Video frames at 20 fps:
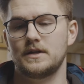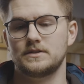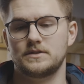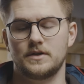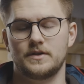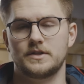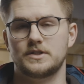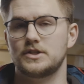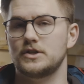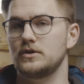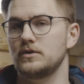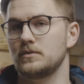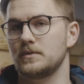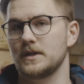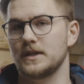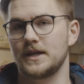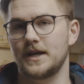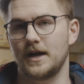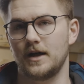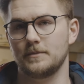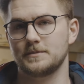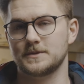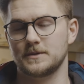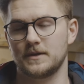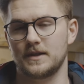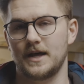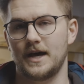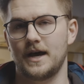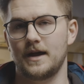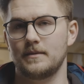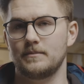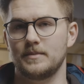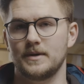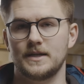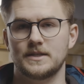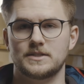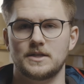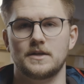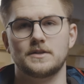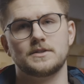So the tune really helps with that, but
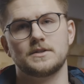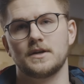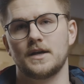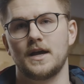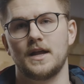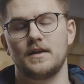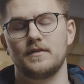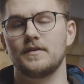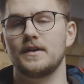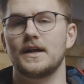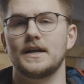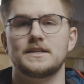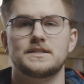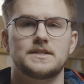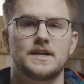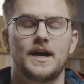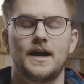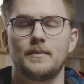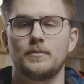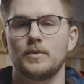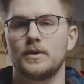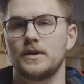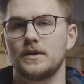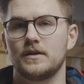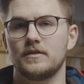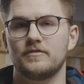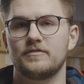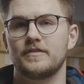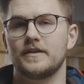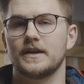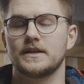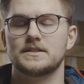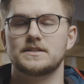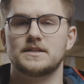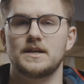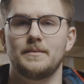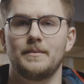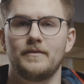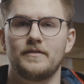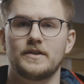it's also kind of a nice time where you can fix
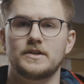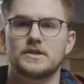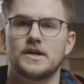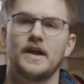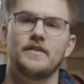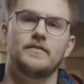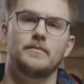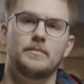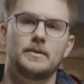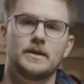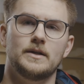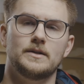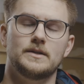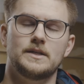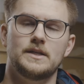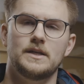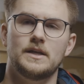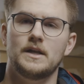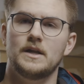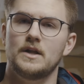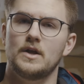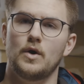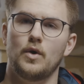some of the drivability